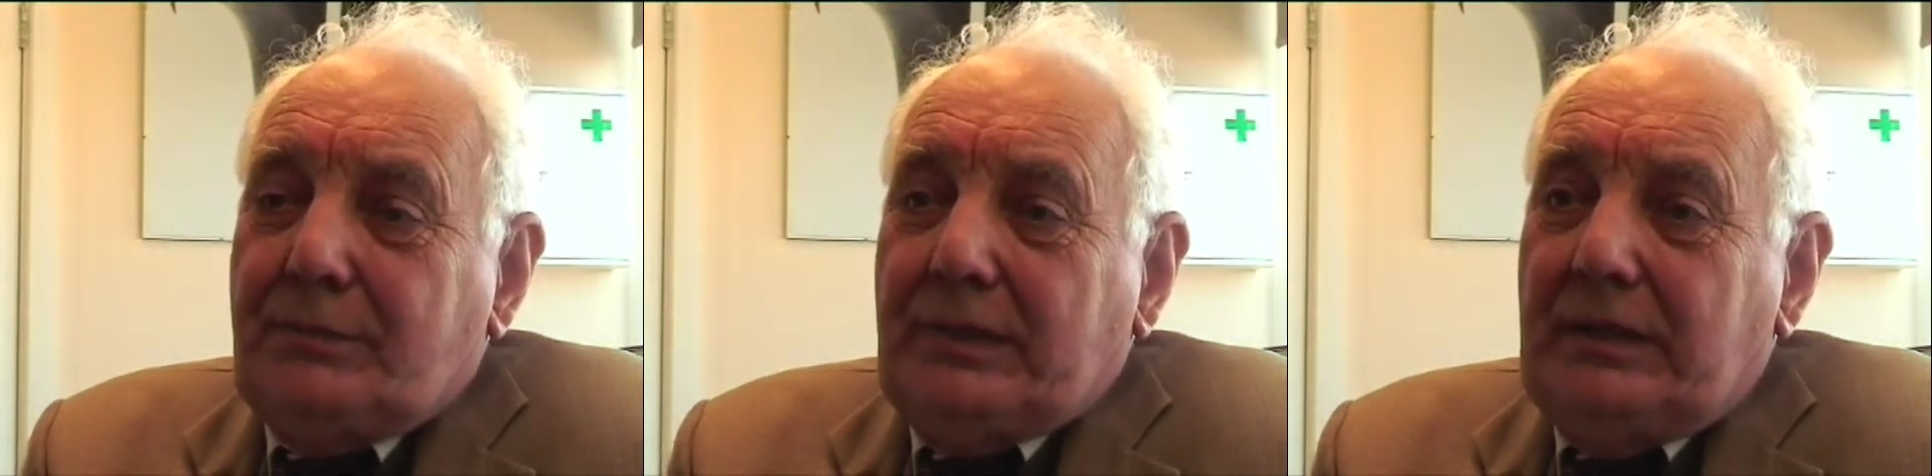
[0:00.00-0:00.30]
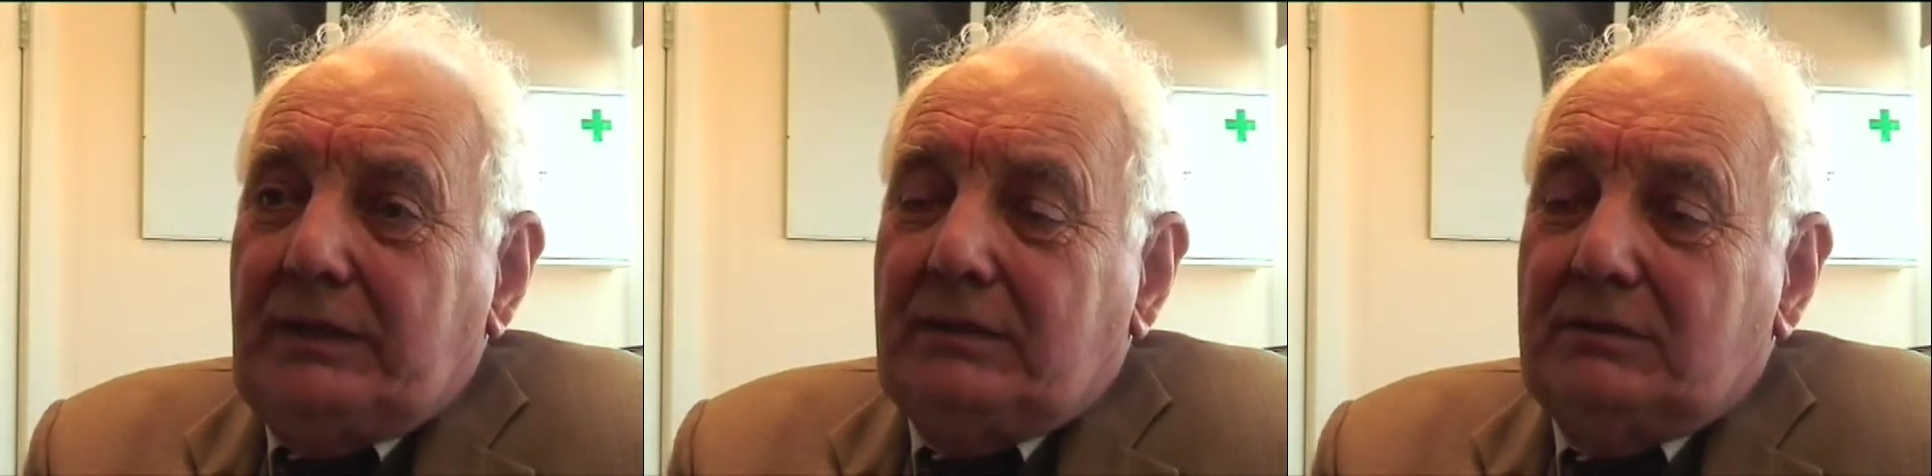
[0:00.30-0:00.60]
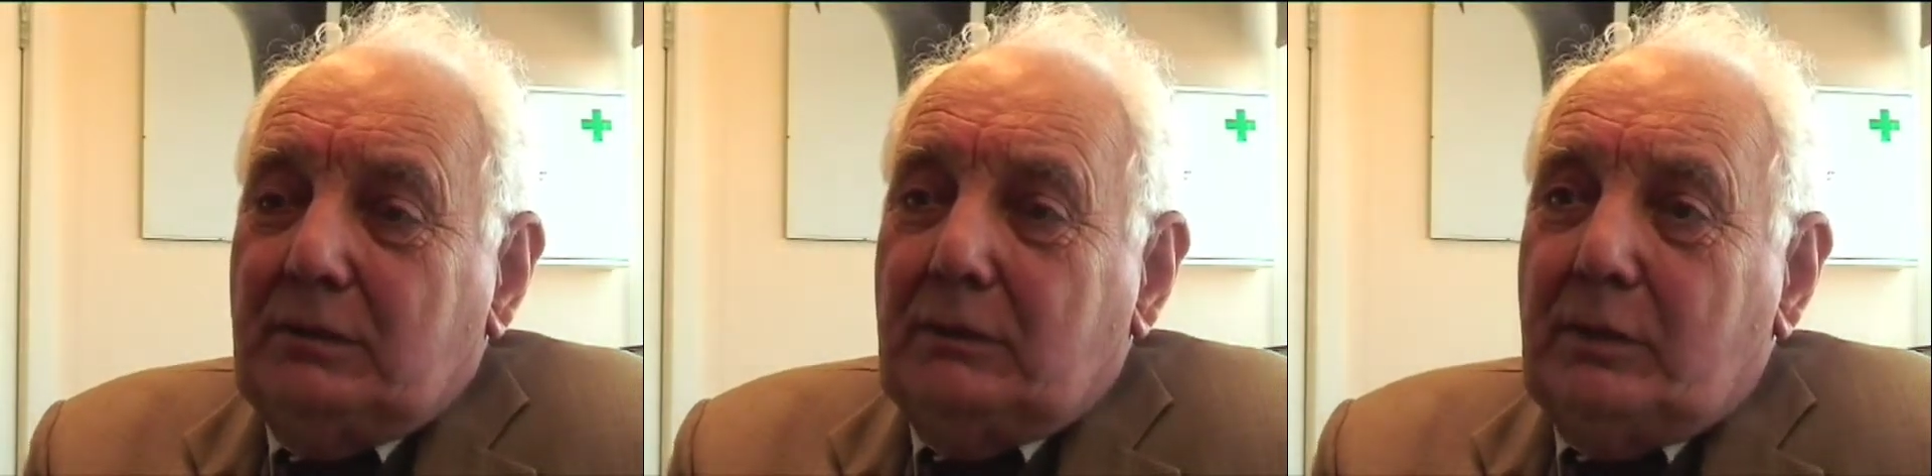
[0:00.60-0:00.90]
beak,
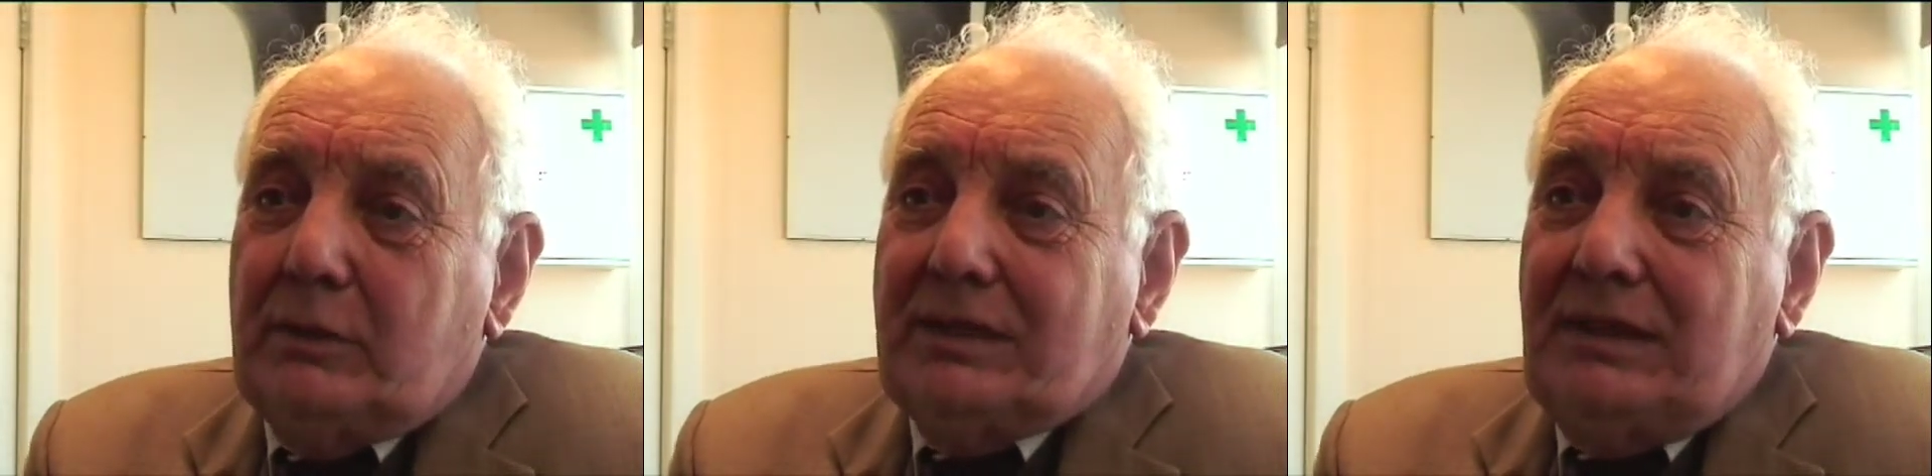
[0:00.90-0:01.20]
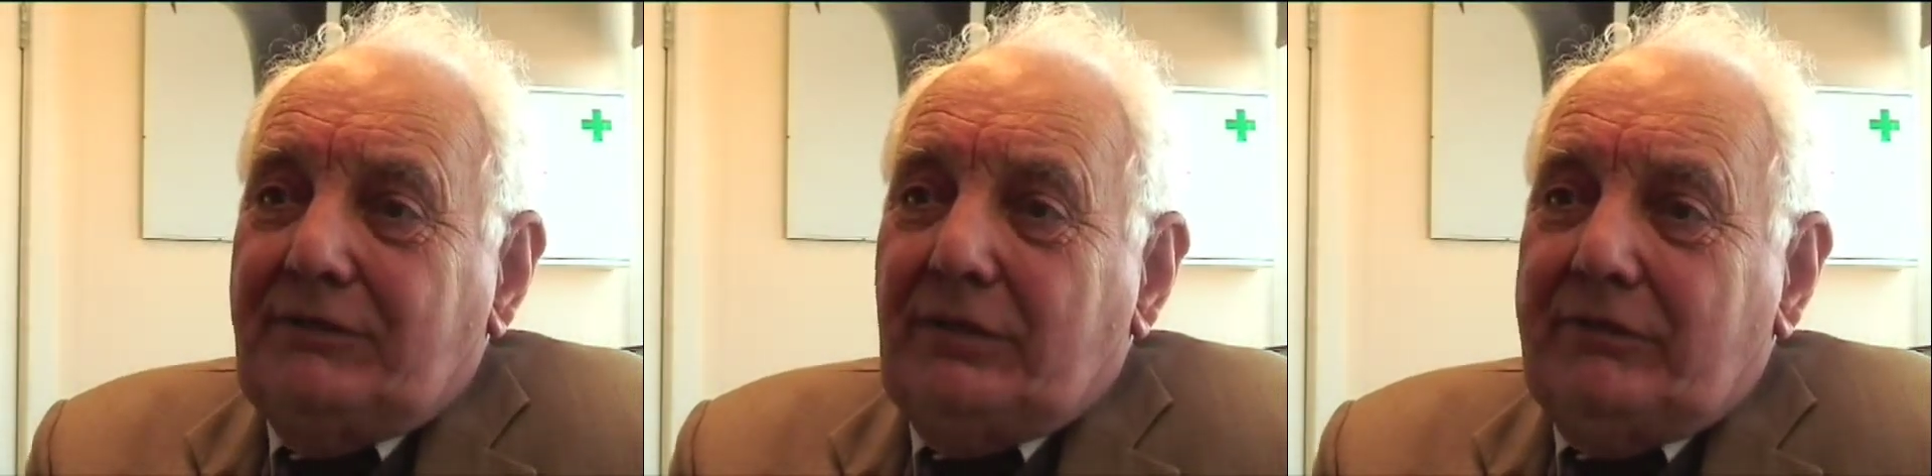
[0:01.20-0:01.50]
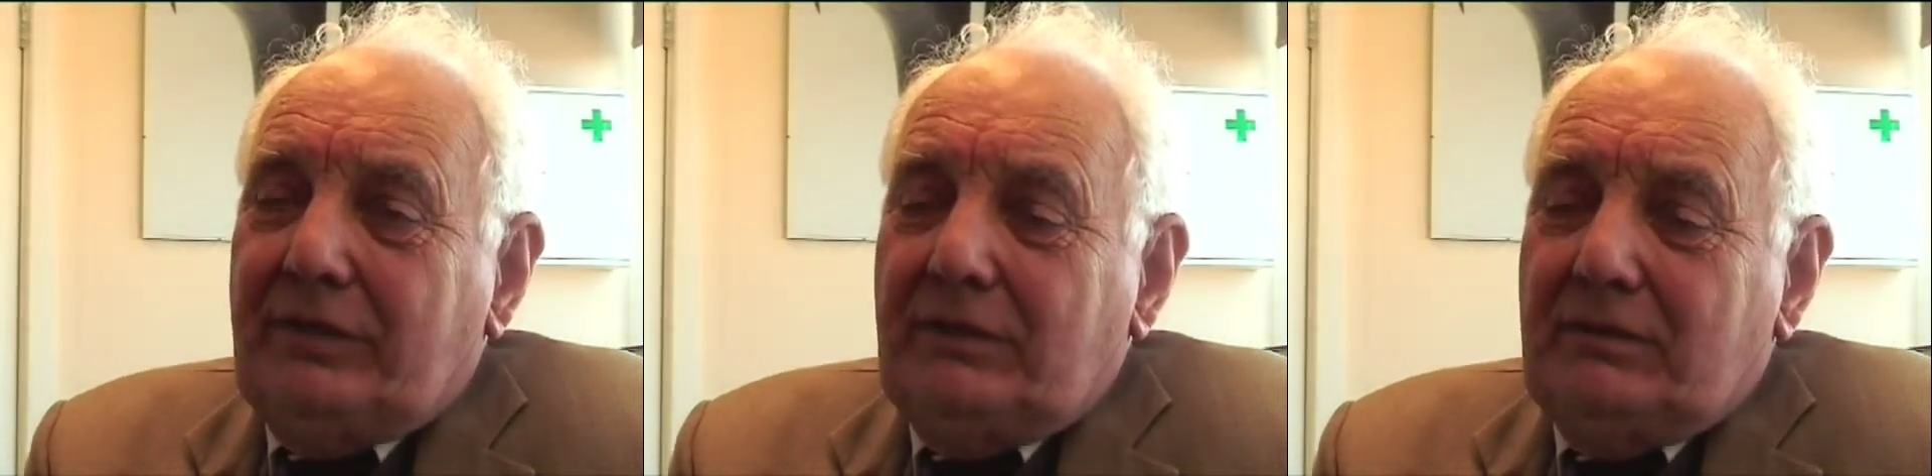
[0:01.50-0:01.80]
or what was left
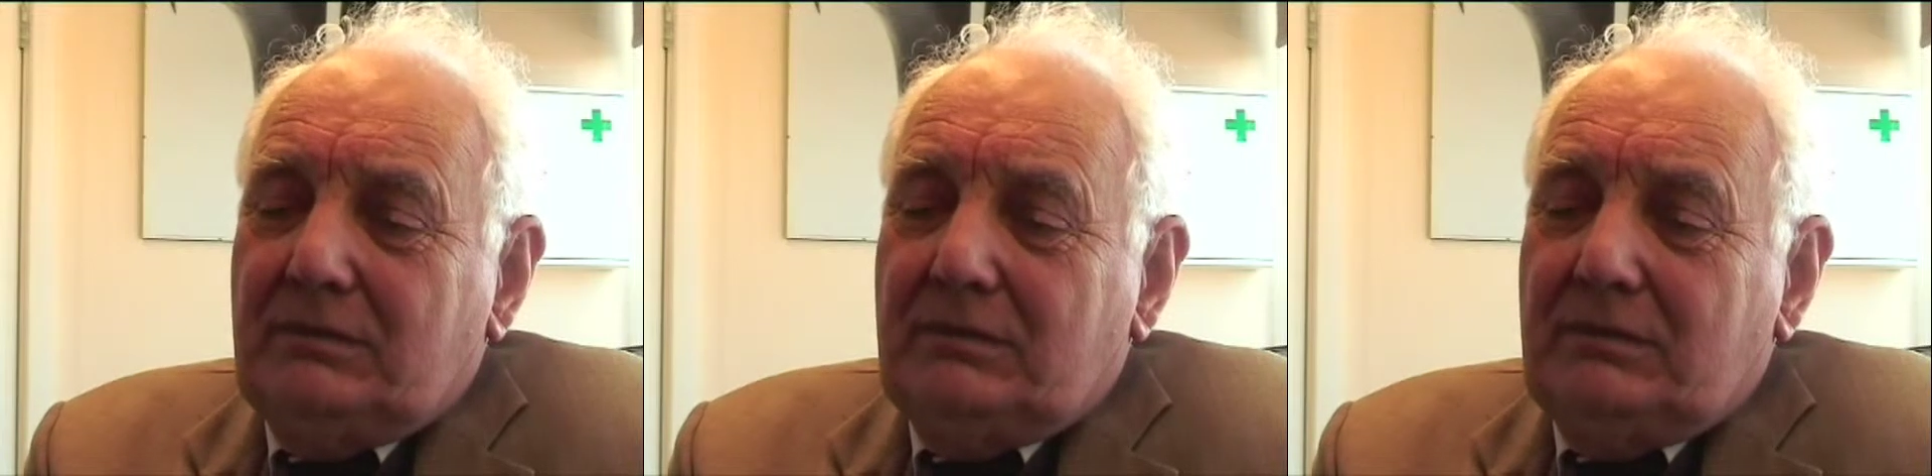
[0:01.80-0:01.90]
of it.